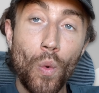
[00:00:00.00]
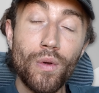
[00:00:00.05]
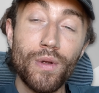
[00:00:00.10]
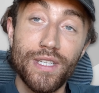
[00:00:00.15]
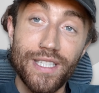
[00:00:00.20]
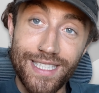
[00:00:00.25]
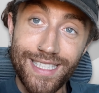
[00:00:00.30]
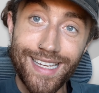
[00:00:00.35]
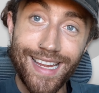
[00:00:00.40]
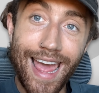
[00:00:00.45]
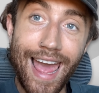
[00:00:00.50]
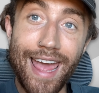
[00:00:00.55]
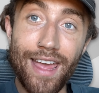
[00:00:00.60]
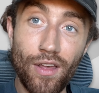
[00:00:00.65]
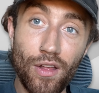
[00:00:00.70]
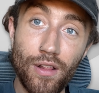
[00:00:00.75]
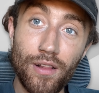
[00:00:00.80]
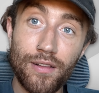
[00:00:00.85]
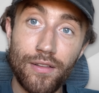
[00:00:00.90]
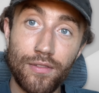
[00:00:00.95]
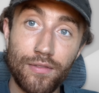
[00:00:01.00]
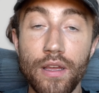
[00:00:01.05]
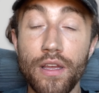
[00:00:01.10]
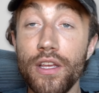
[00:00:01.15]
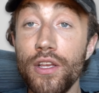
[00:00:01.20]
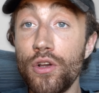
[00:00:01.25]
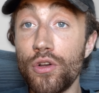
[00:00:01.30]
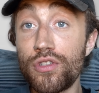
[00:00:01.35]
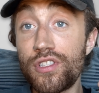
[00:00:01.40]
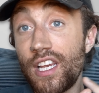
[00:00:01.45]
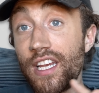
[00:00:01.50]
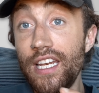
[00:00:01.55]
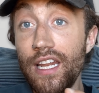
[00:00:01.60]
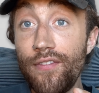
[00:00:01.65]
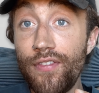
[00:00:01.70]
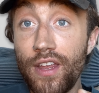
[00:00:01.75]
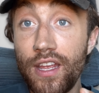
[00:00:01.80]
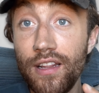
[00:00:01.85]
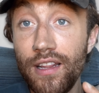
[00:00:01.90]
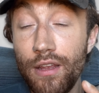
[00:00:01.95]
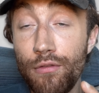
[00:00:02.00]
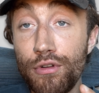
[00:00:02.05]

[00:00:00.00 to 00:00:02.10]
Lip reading: Scale. You're significantly